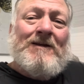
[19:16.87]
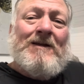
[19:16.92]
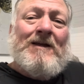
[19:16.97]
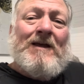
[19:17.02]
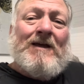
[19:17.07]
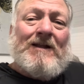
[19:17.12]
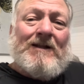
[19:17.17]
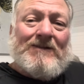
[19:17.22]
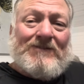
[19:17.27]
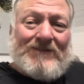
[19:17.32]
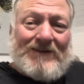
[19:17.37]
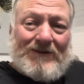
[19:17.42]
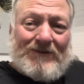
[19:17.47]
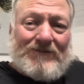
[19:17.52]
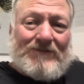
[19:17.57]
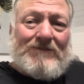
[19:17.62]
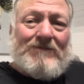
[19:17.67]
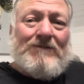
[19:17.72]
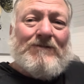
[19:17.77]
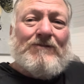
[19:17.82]
And I'd say,
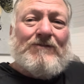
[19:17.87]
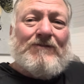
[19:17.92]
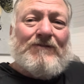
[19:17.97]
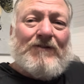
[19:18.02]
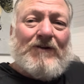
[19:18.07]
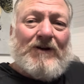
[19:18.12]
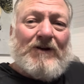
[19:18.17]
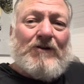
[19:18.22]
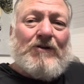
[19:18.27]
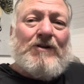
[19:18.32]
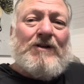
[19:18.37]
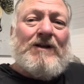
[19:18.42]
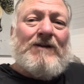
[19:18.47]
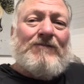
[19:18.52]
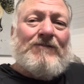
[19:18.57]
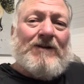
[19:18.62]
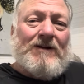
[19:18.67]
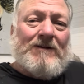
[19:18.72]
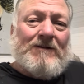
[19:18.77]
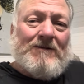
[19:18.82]
"It was a very good
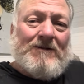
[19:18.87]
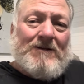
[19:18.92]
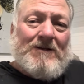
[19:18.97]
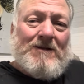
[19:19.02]
evening."